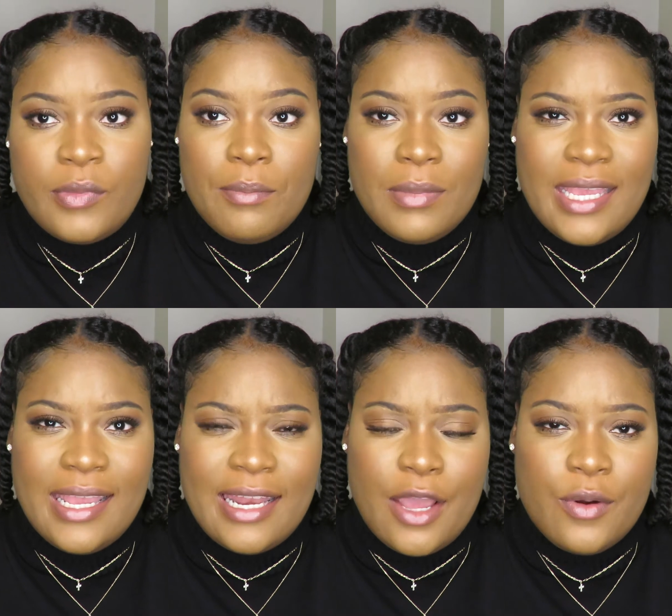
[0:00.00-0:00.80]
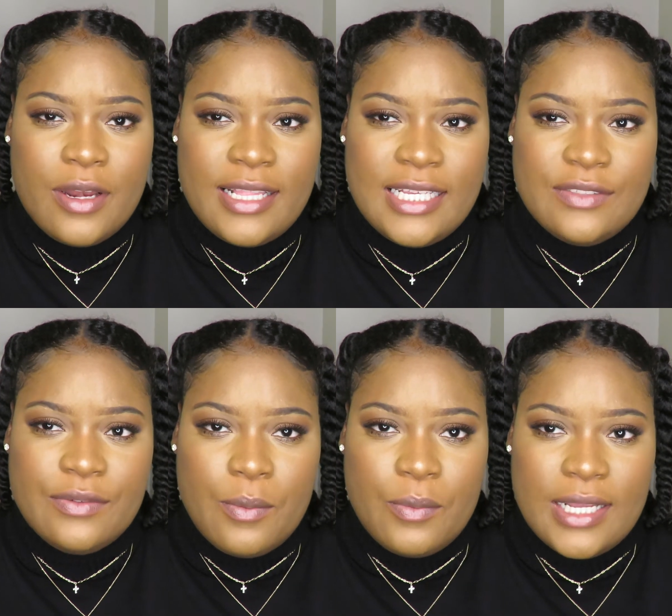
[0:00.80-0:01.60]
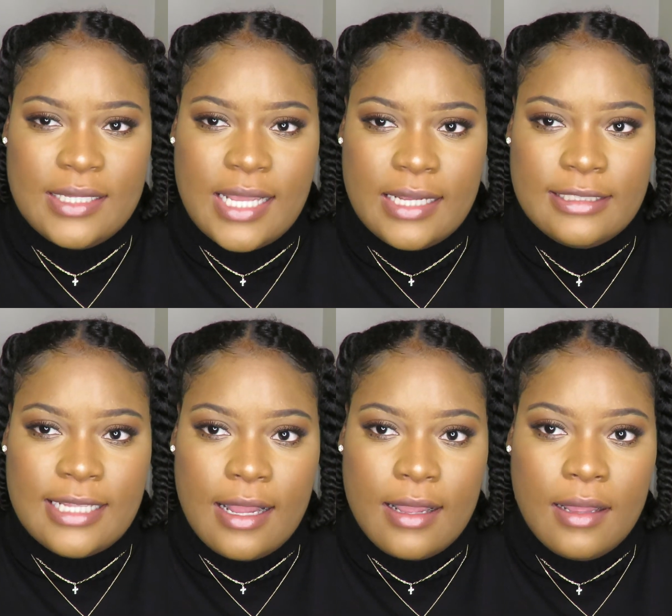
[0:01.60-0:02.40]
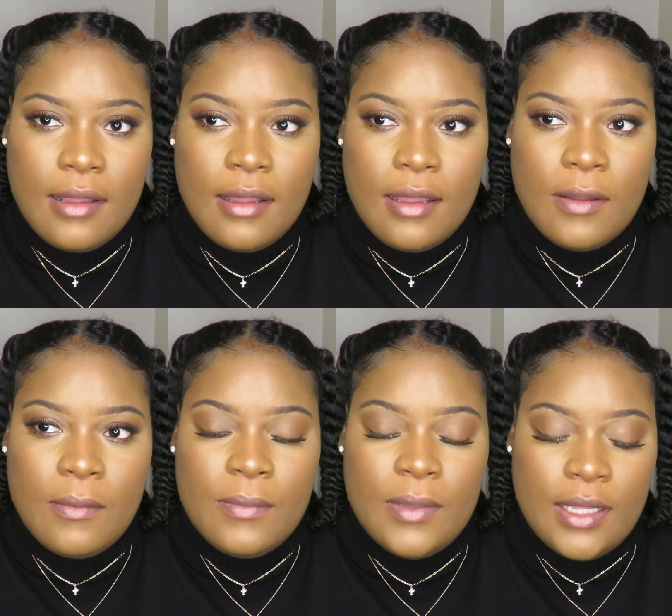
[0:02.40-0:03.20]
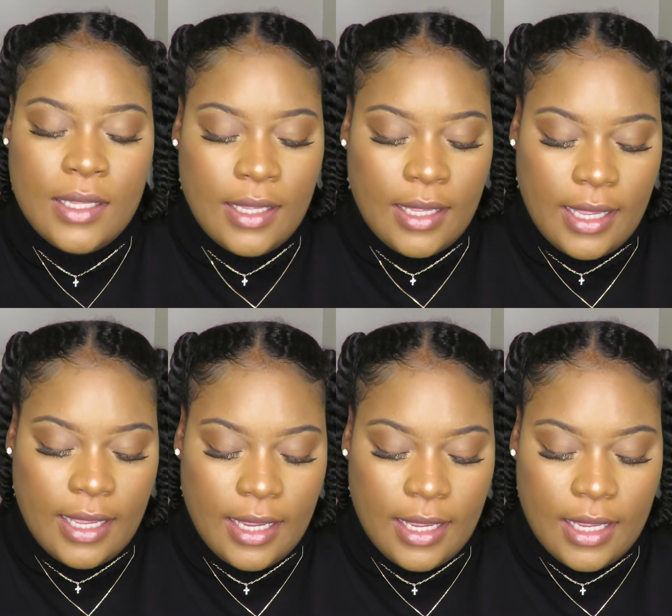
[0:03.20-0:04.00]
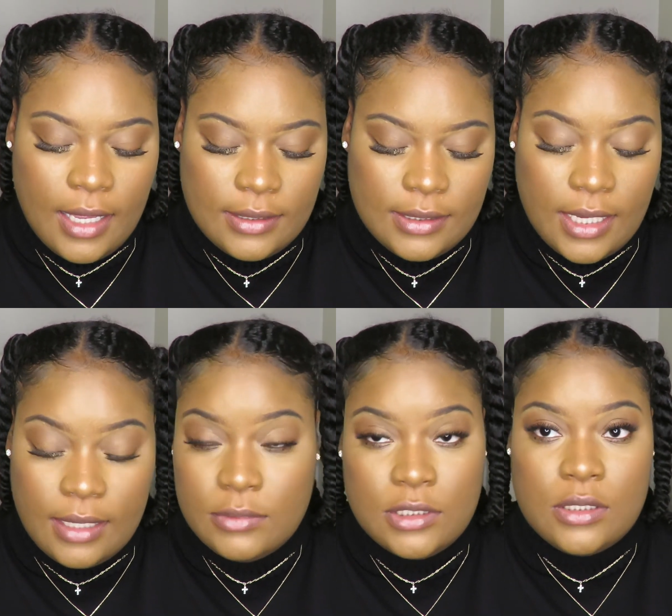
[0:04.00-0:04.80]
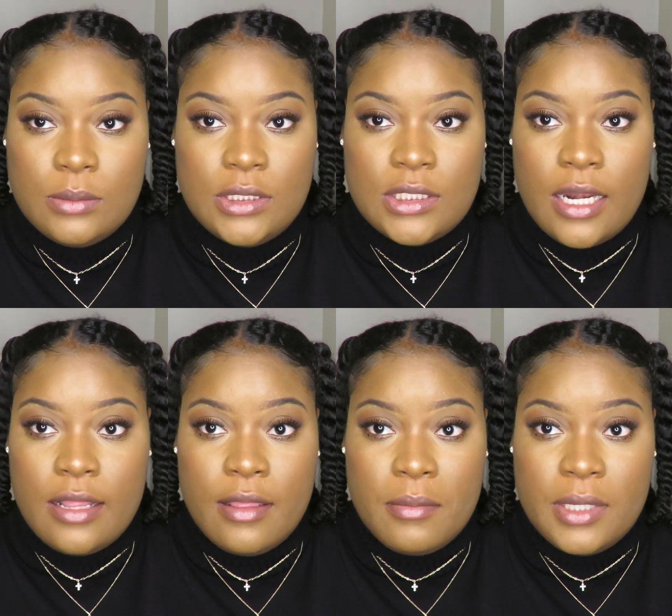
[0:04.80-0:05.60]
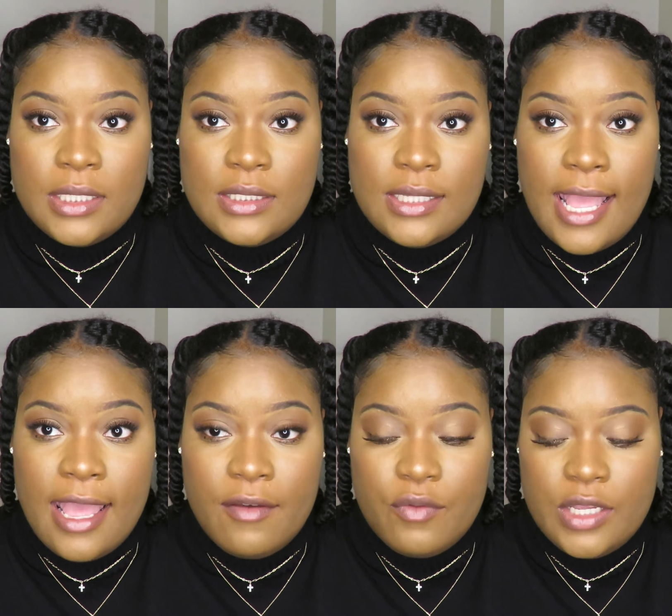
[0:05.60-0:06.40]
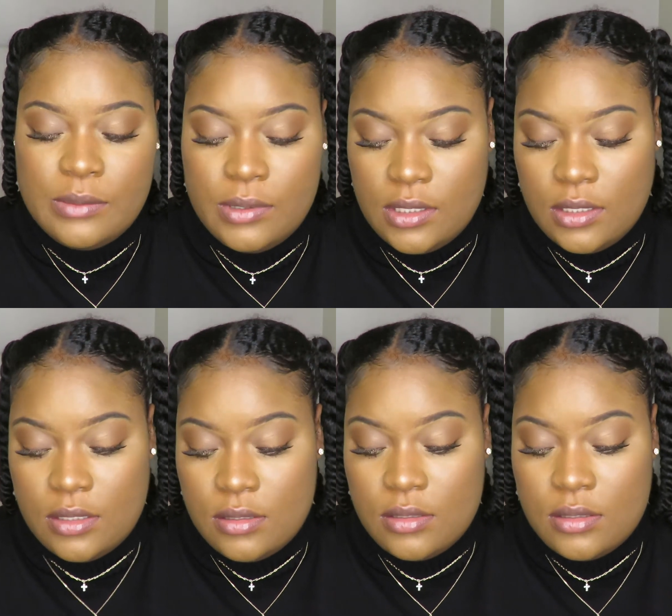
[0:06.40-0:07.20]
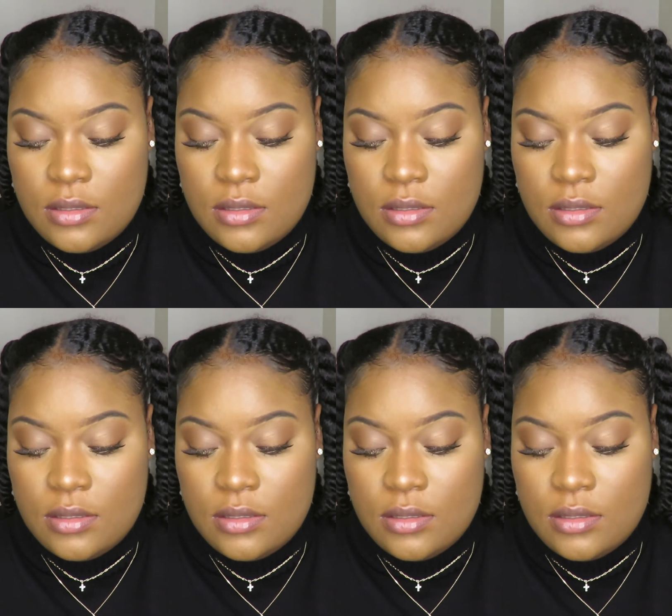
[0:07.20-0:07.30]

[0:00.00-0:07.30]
But yeah, and I ordered these from wigtypes.com, and yeah, I'm just going to be turning them into half wigs because